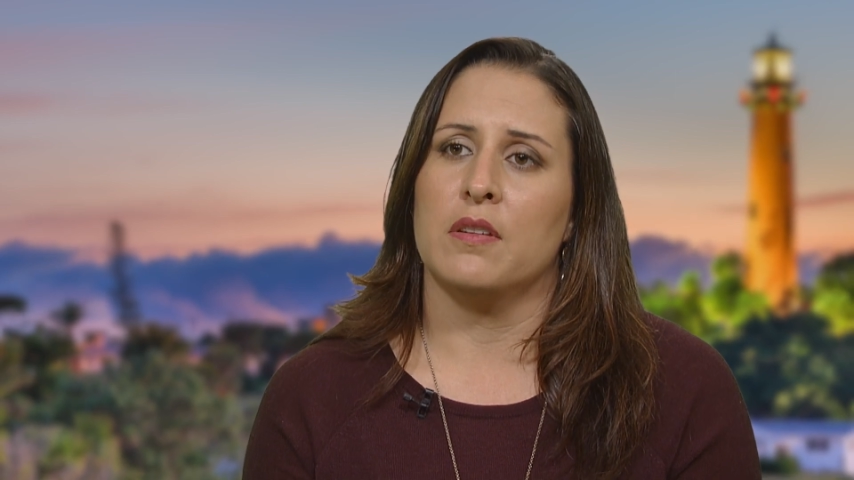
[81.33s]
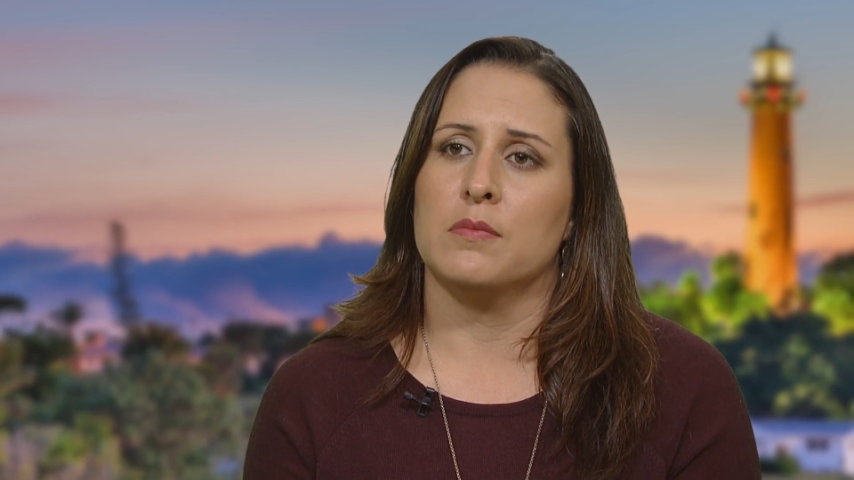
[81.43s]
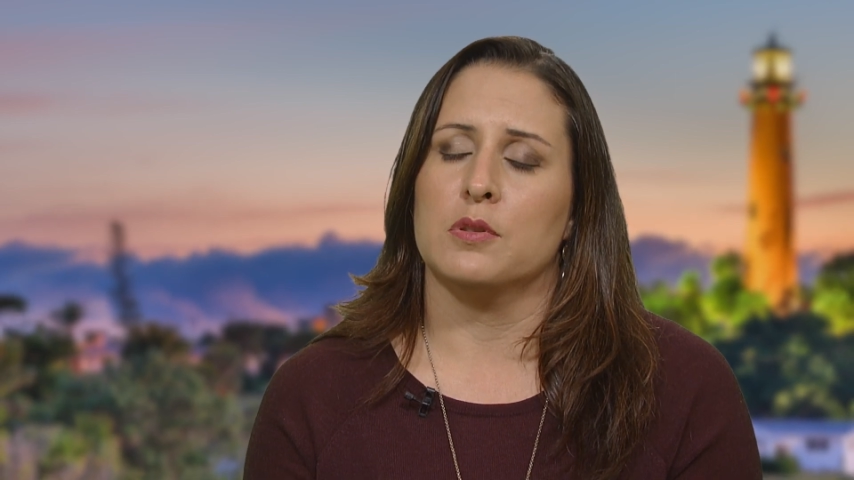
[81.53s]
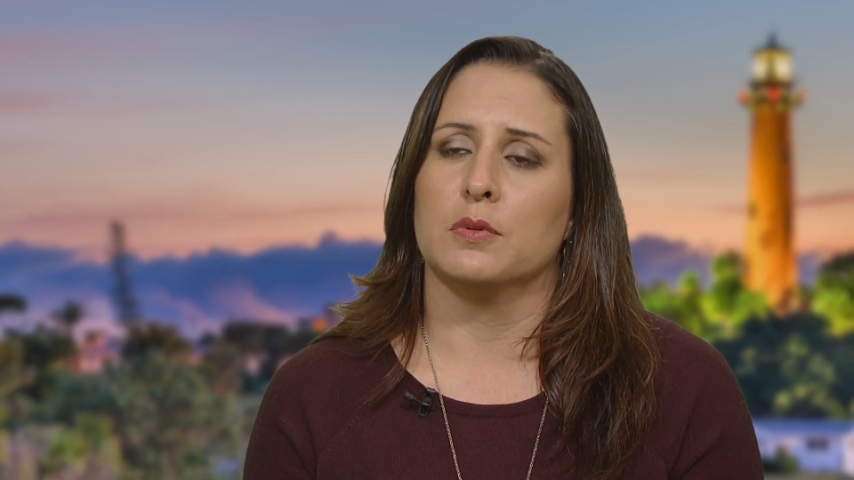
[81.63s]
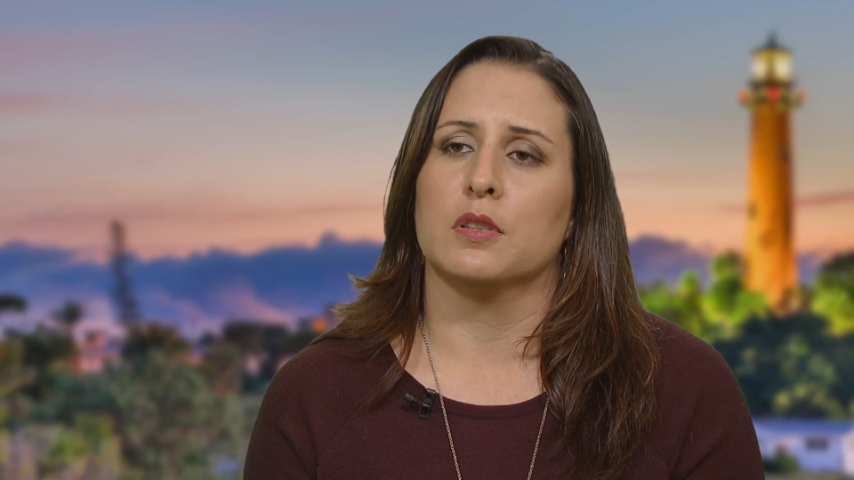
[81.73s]

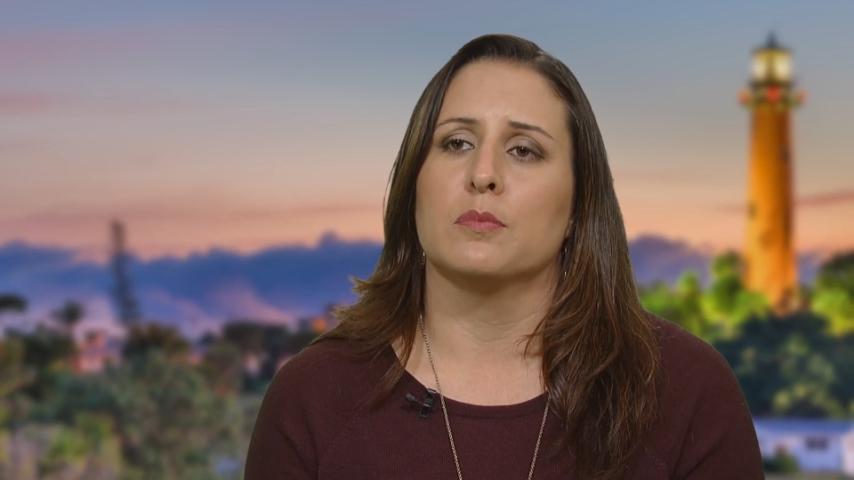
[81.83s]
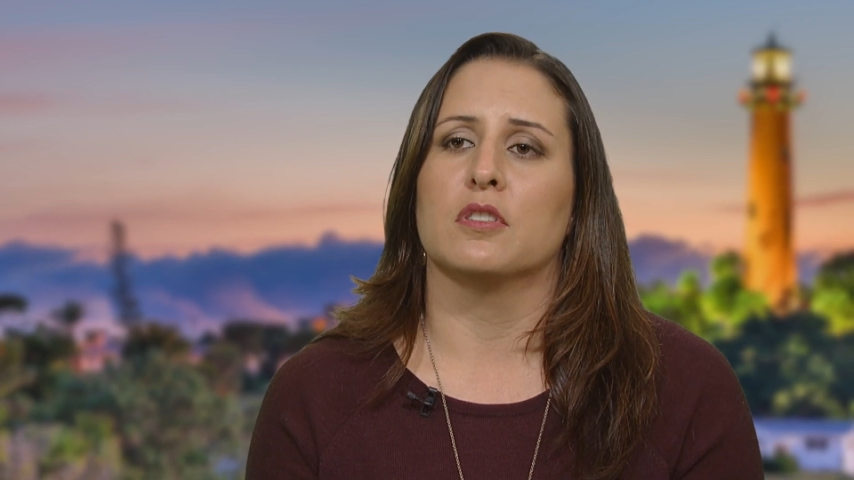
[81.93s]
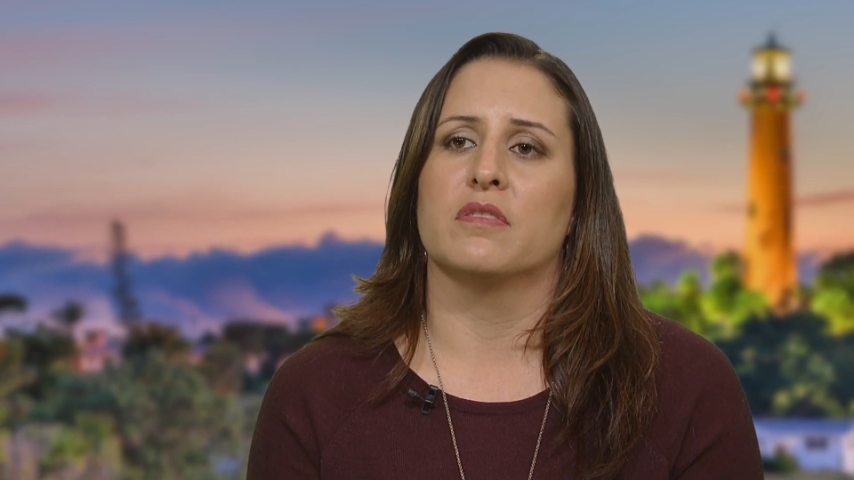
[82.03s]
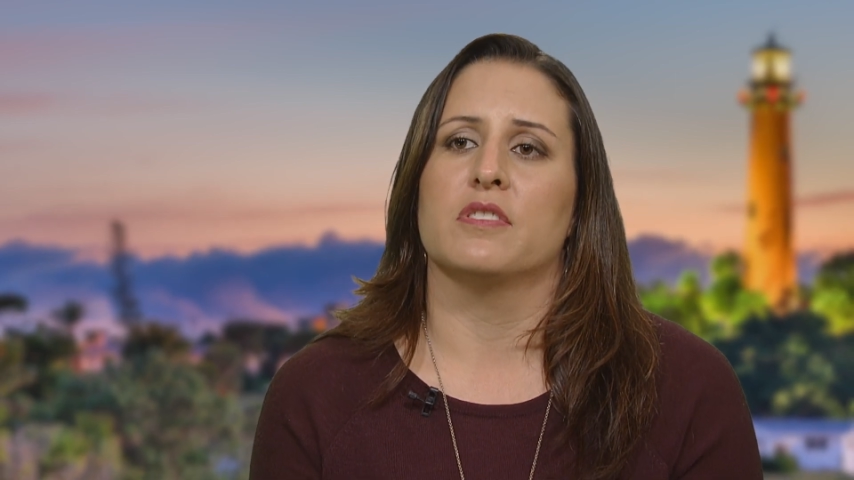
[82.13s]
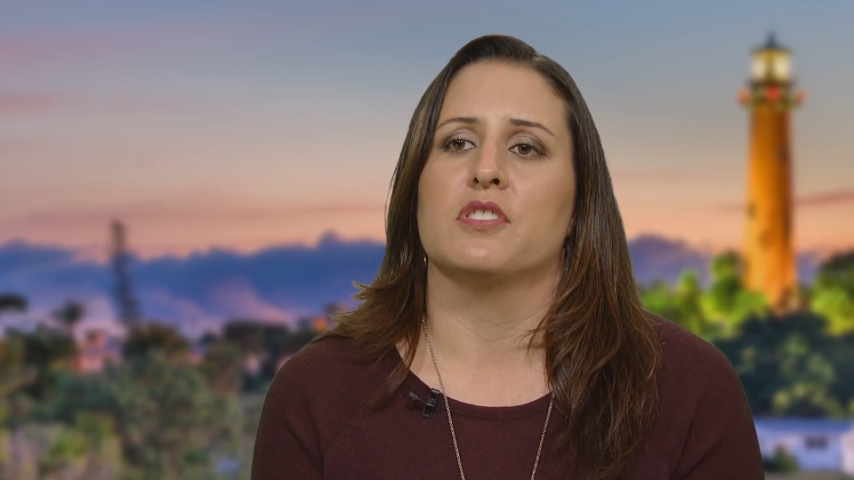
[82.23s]
them to work
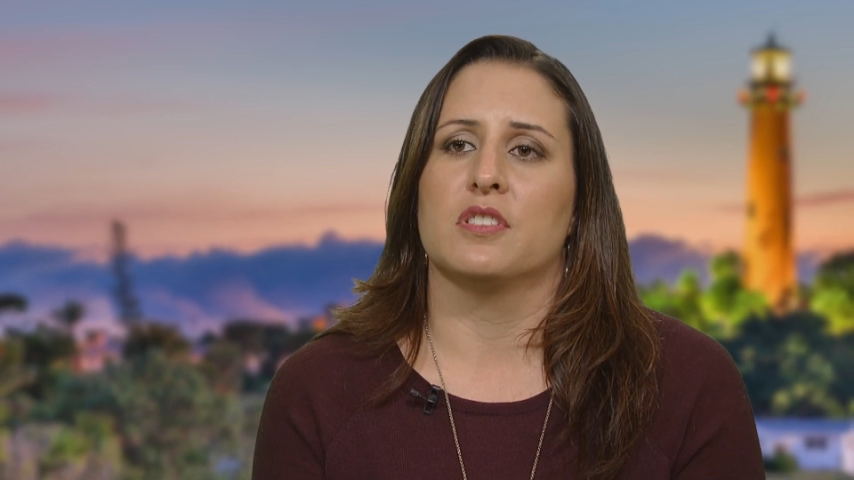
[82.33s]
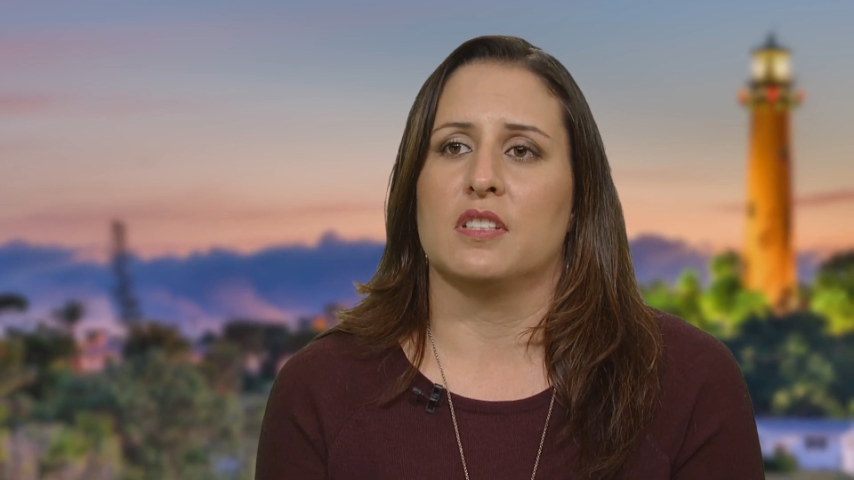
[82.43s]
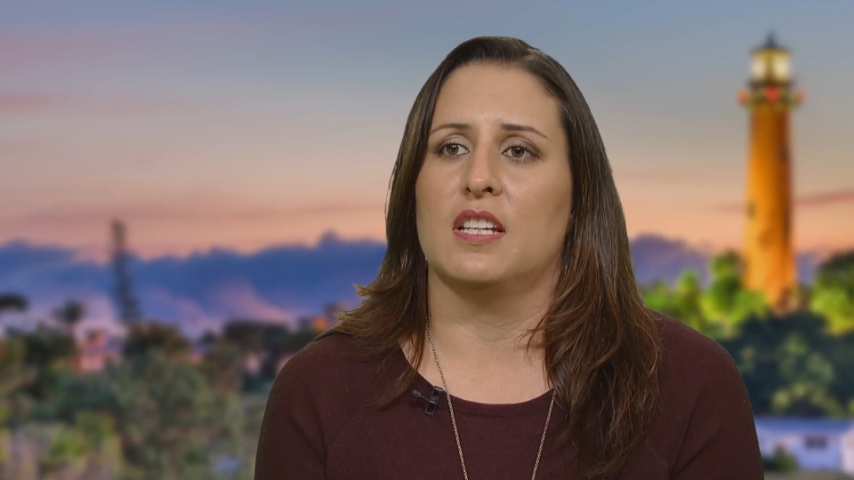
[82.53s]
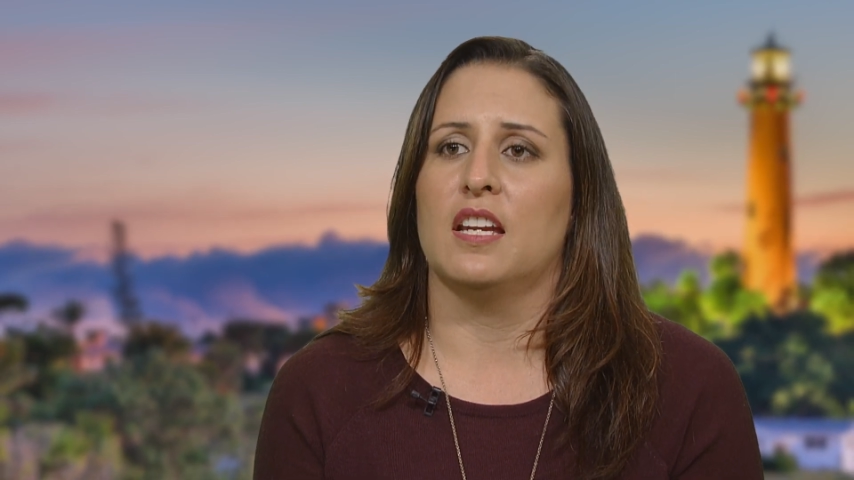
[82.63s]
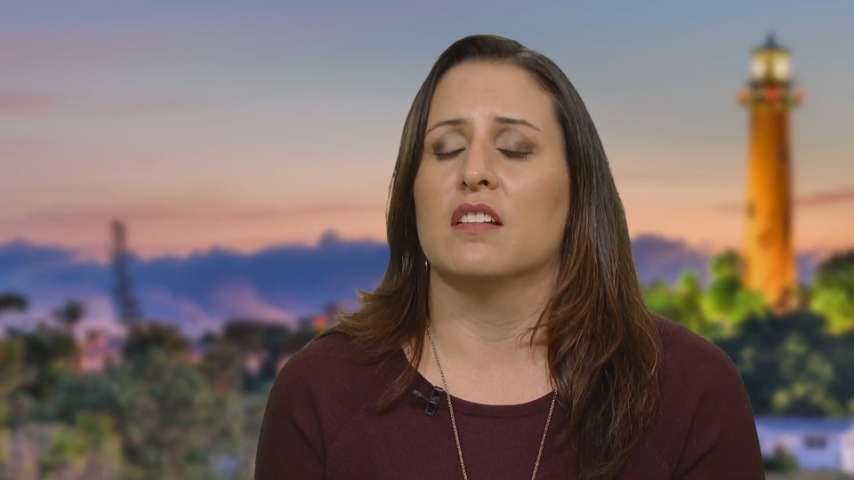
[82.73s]
more efficiently